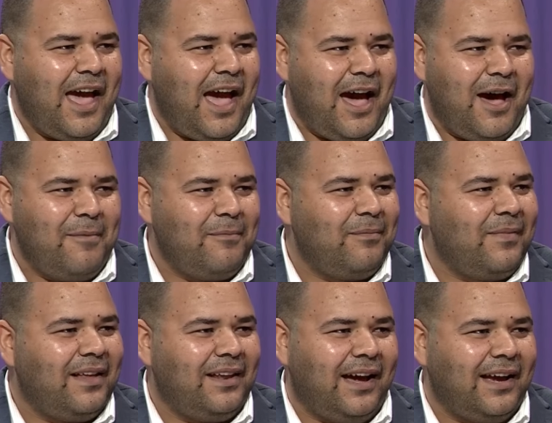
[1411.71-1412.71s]
I'm
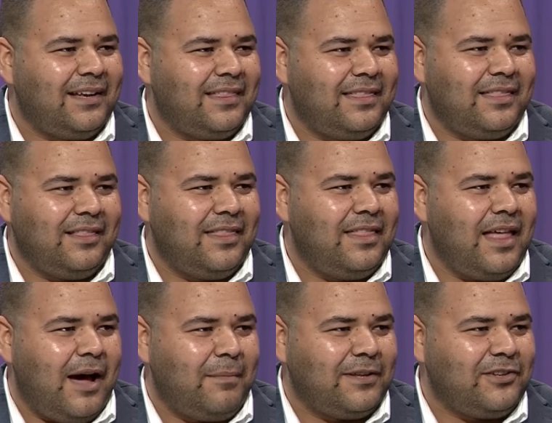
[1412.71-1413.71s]
like,
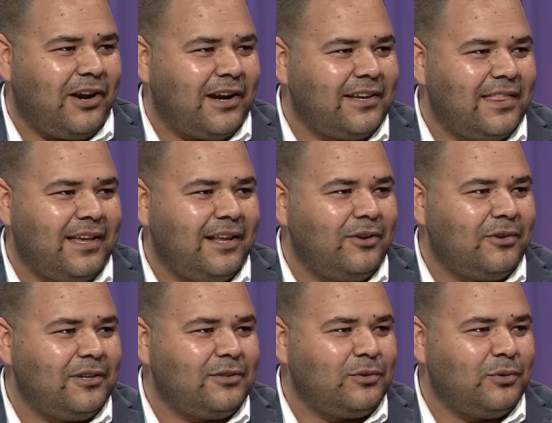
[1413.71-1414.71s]
I'm a target. They're
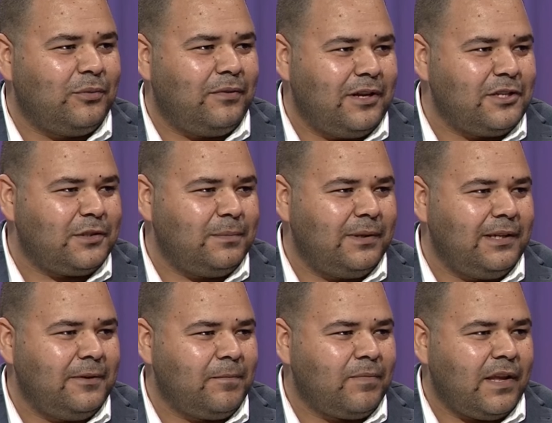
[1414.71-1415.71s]
looking to finish me.